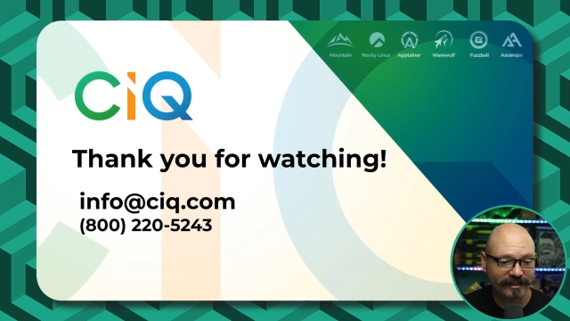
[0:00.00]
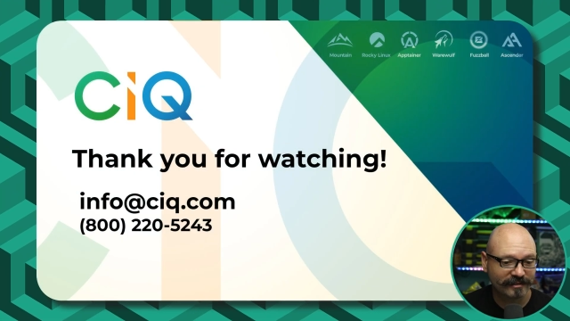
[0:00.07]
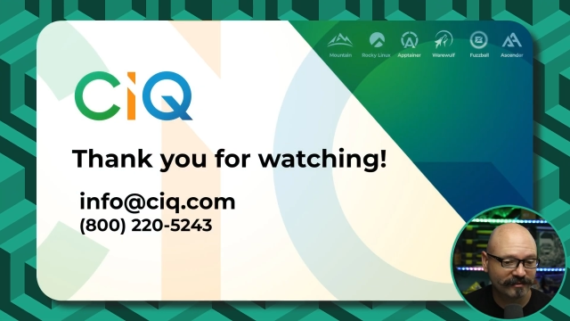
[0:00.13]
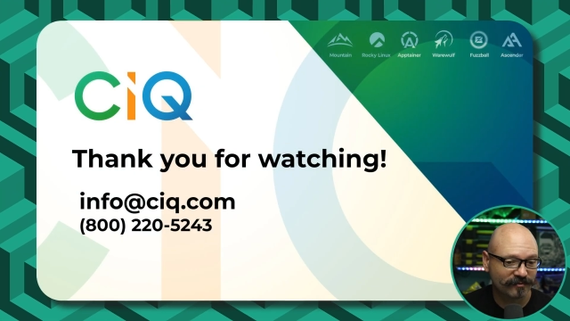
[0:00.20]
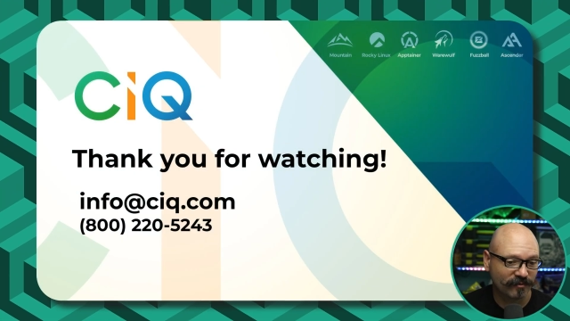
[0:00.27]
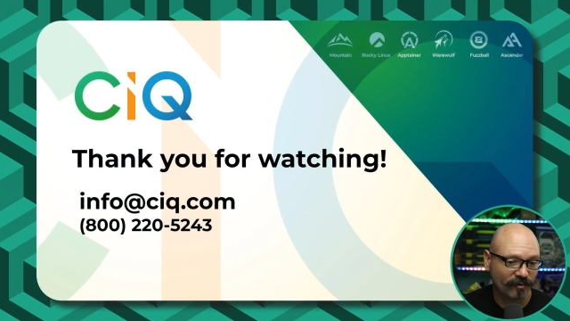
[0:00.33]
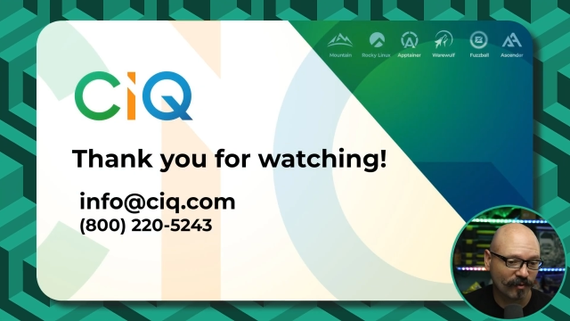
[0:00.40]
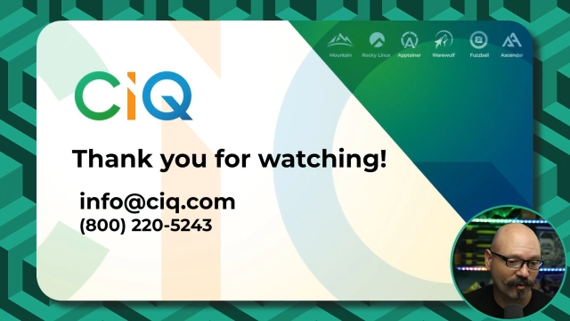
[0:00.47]

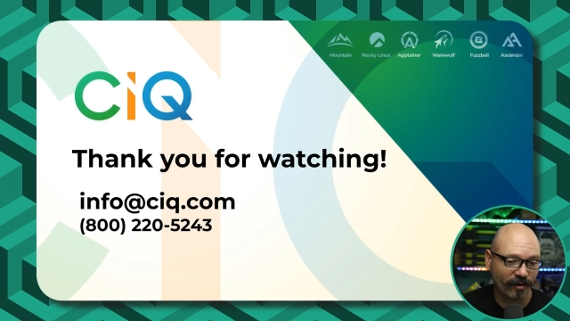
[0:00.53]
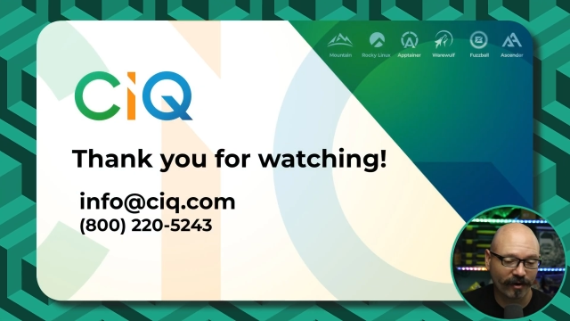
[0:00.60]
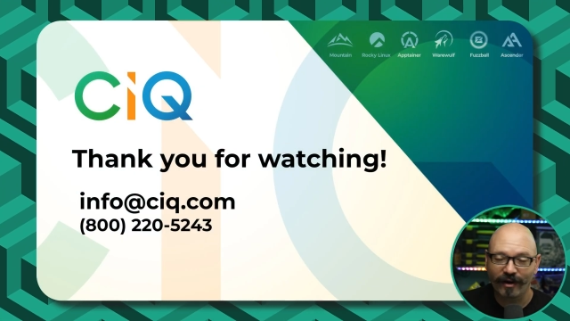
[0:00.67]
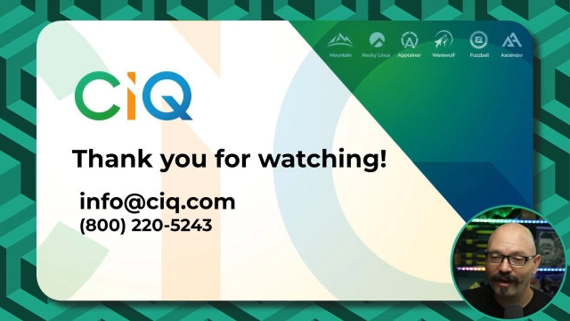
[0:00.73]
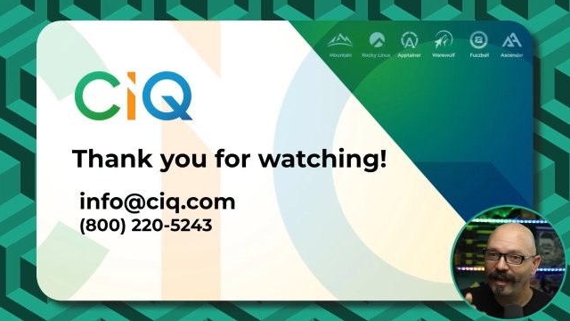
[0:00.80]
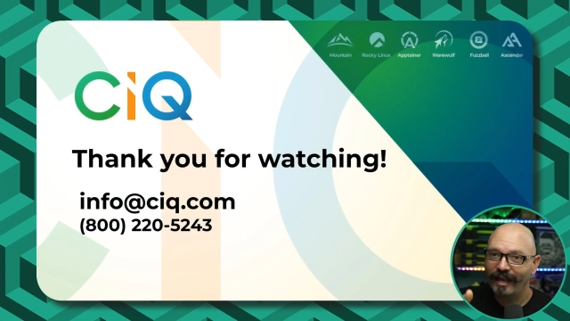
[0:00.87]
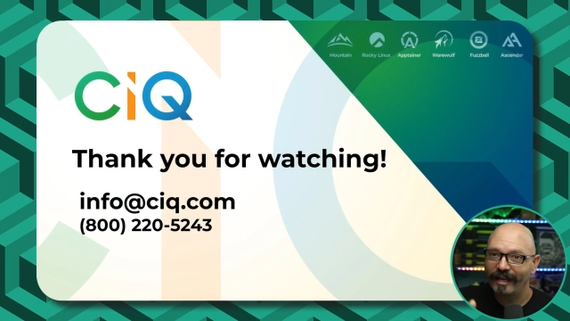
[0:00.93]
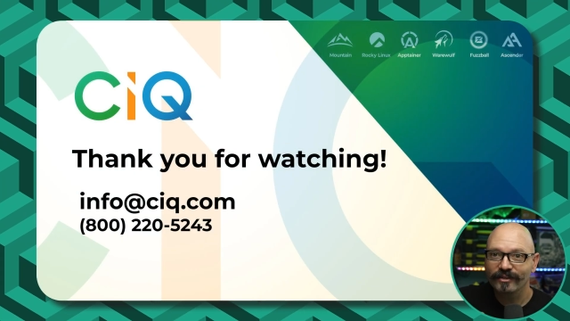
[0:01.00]
for
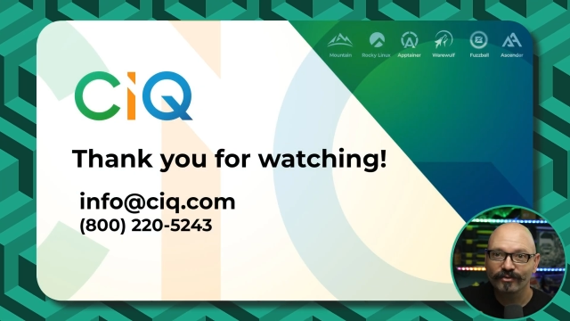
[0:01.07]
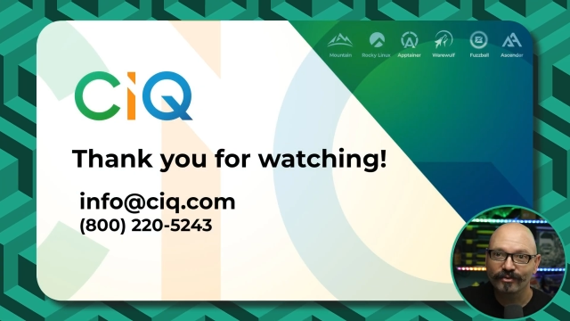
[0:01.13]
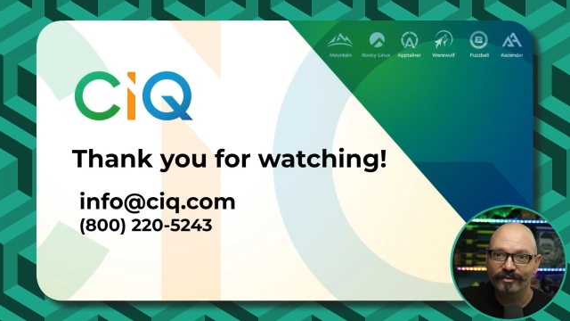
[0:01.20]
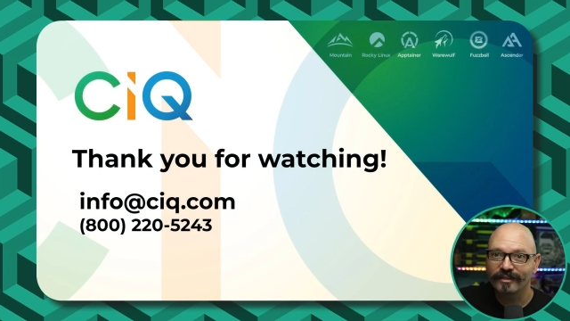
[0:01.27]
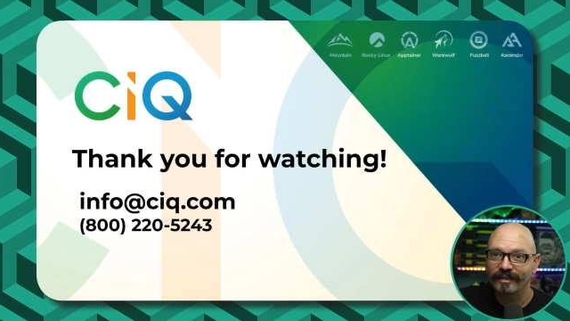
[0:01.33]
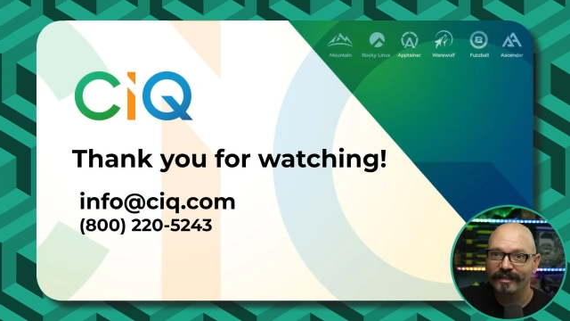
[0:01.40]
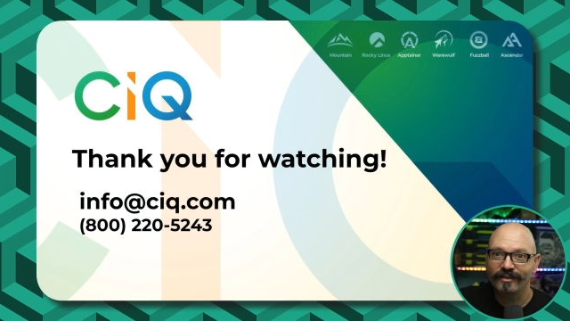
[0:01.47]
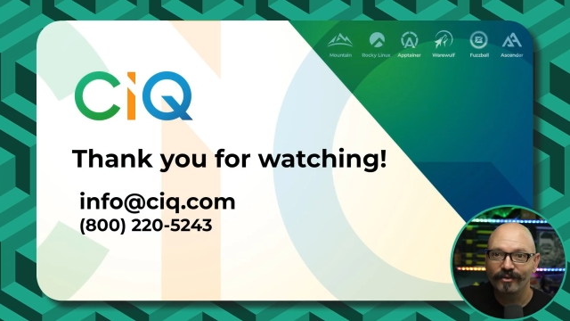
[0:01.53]

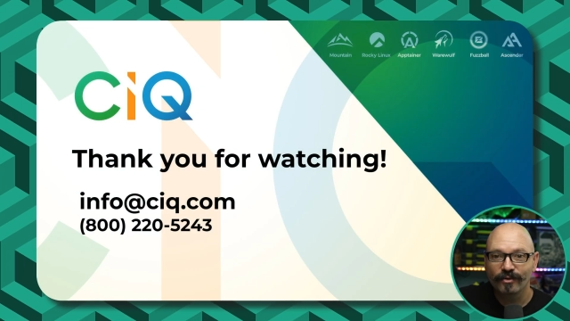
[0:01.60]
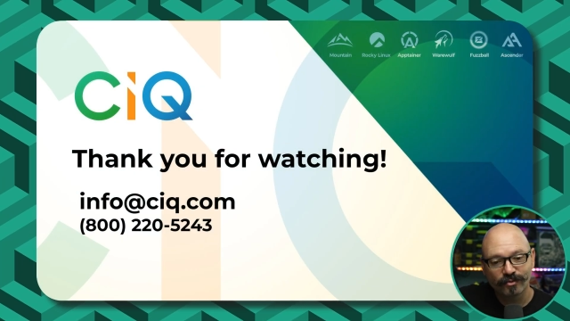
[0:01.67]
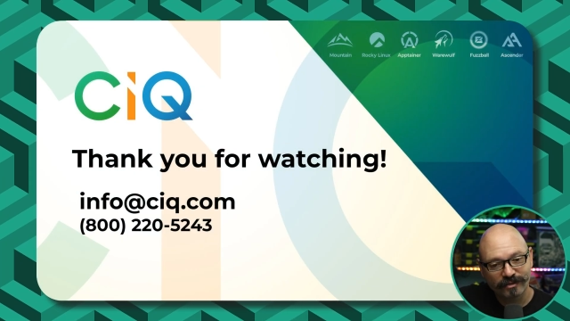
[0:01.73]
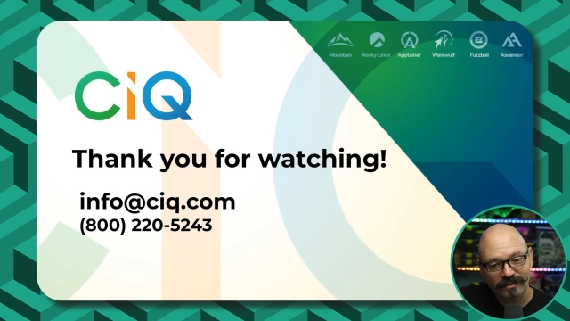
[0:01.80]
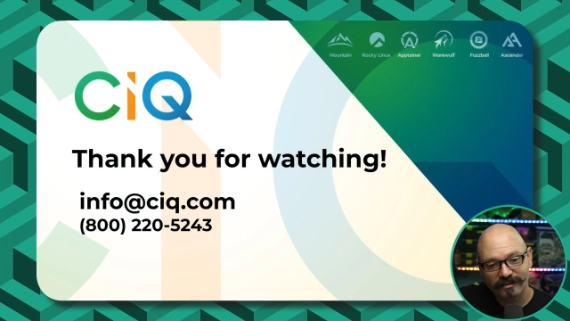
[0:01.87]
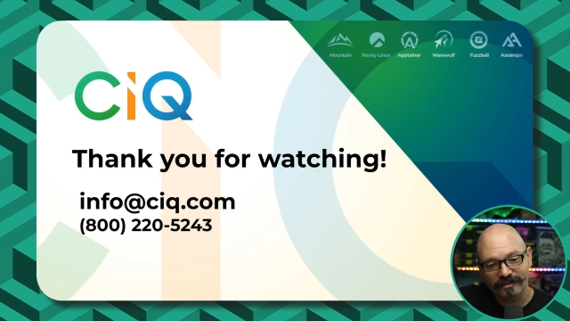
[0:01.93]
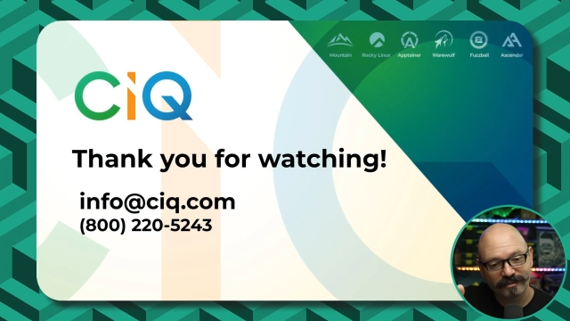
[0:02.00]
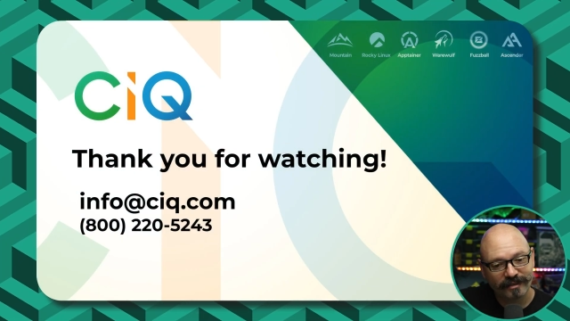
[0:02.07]
interesting
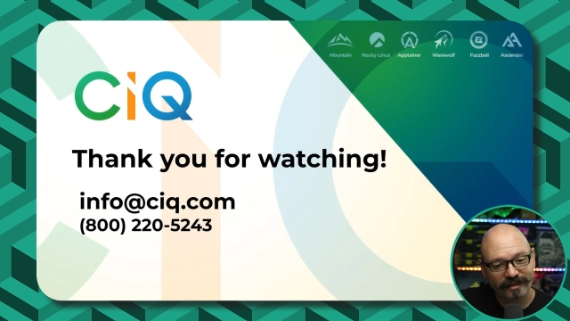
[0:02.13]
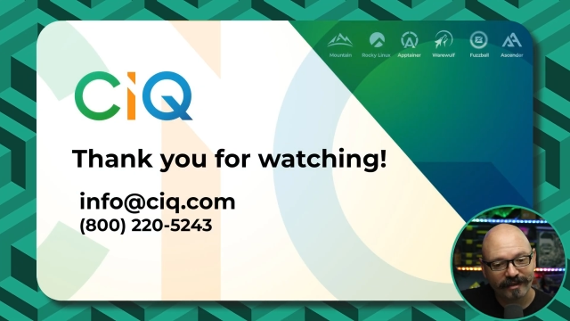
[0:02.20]
uses